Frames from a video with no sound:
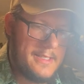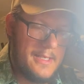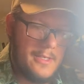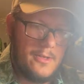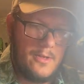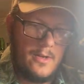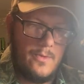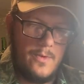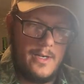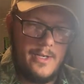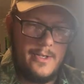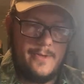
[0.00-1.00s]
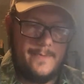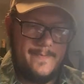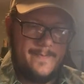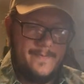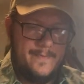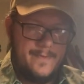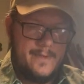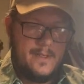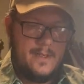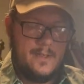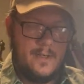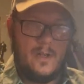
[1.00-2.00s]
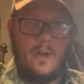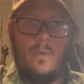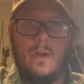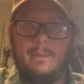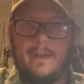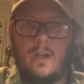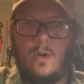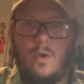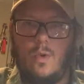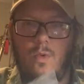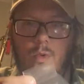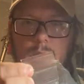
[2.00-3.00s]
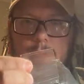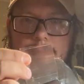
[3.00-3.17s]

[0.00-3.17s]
thing you're going to want to do is you're going to want to make a hole